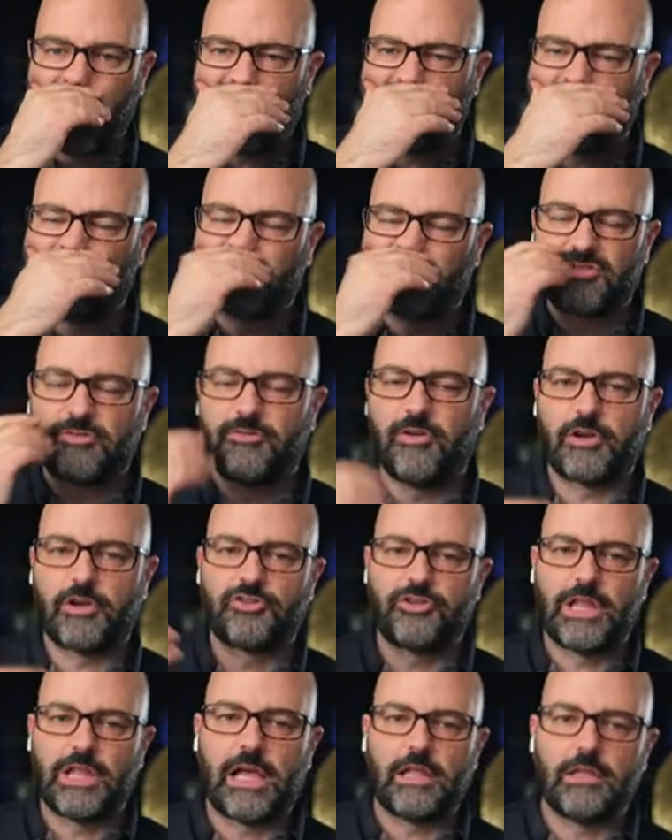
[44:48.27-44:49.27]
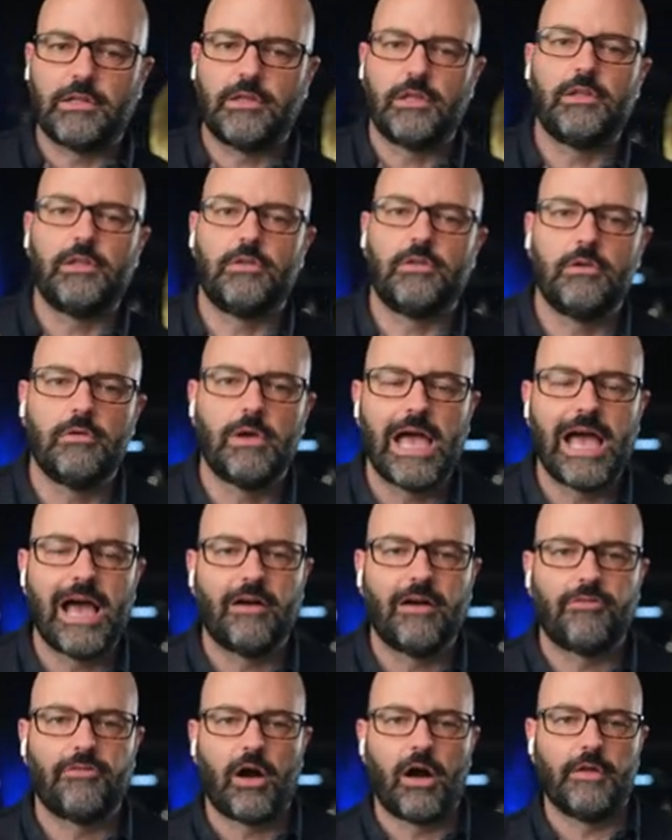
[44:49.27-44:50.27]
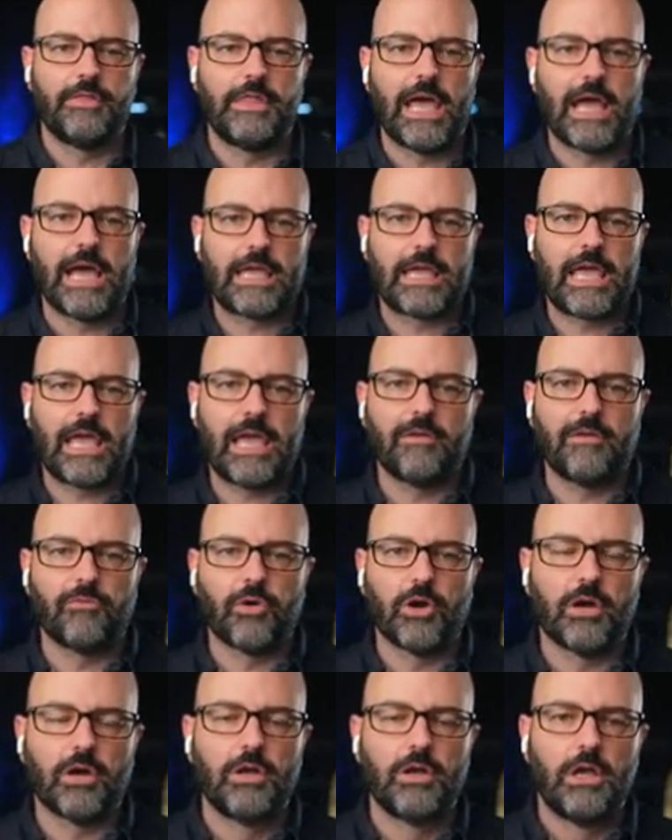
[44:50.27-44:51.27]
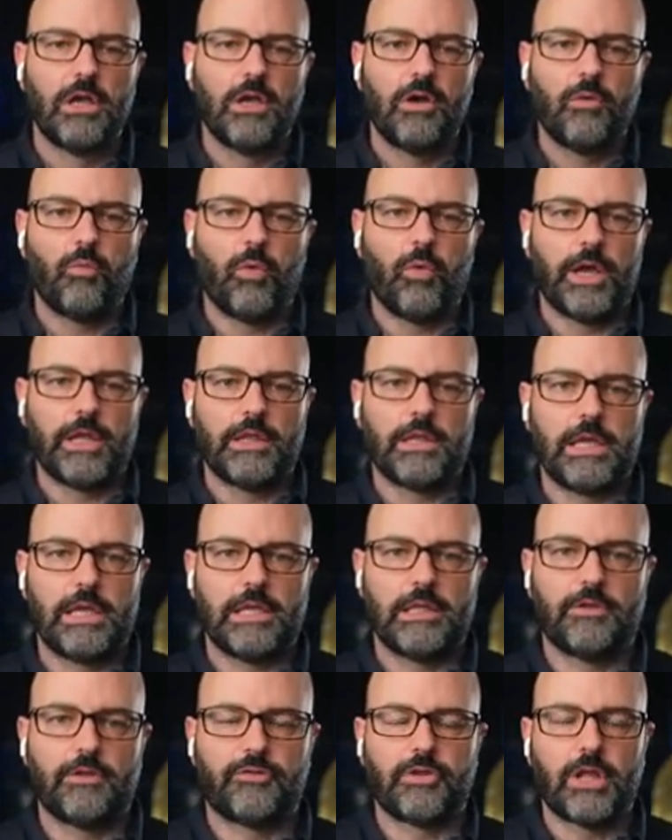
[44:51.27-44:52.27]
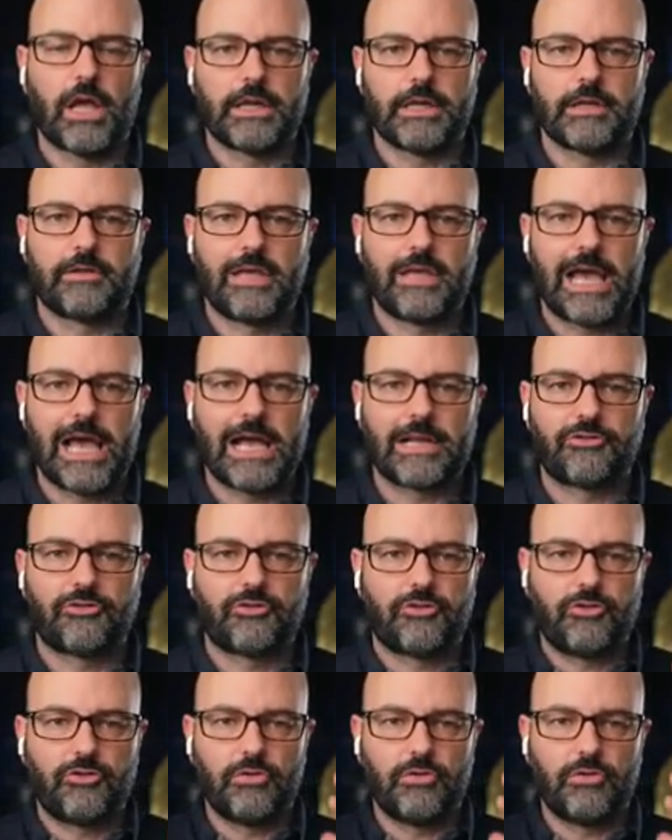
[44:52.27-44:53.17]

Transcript: how much functionality do you have on that camera when it is not attached